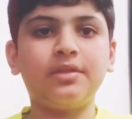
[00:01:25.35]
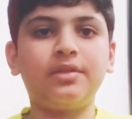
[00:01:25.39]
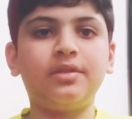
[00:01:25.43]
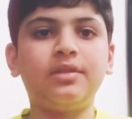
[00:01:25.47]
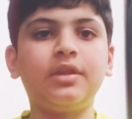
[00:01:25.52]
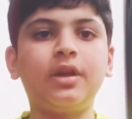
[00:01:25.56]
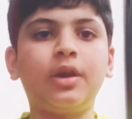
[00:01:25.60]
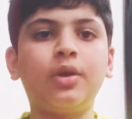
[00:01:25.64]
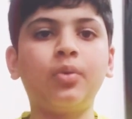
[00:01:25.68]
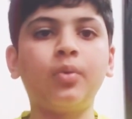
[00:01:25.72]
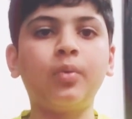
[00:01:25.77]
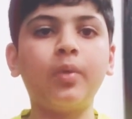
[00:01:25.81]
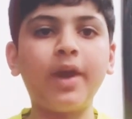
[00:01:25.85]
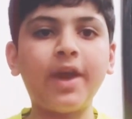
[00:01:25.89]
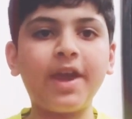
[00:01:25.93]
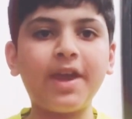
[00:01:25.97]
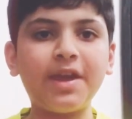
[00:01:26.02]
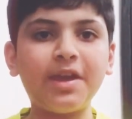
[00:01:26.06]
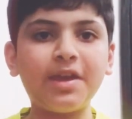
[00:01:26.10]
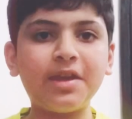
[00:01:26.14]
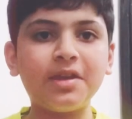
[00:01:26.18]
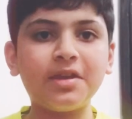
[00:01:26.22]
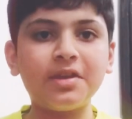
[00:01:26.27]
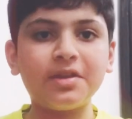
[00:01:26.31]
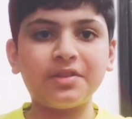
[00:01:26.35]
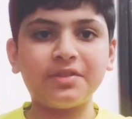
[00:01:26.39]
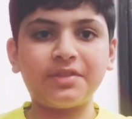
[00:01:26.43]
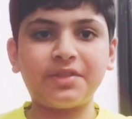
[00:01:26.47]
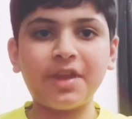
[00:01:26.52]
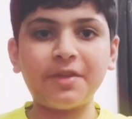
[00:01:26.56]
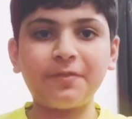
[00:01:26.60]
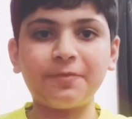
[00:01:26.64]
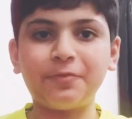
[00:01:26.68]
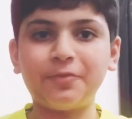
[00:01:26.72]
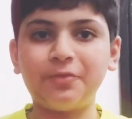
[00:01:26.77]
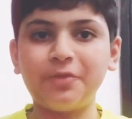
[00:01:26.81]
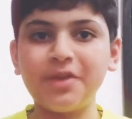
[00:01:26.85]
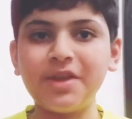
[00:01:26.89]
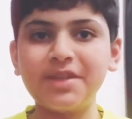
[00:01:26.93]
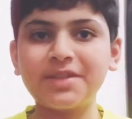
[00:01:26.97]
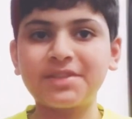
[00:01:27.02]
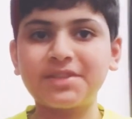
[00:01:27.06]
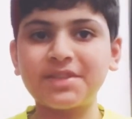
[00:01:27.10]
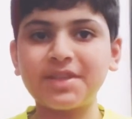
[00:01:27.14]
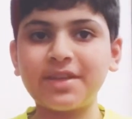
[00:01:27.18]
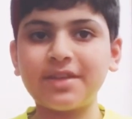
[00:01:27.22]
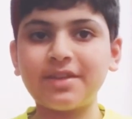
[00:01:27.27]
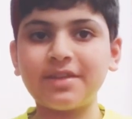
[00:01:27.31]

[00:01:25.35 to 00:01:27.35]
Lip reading: The way they've written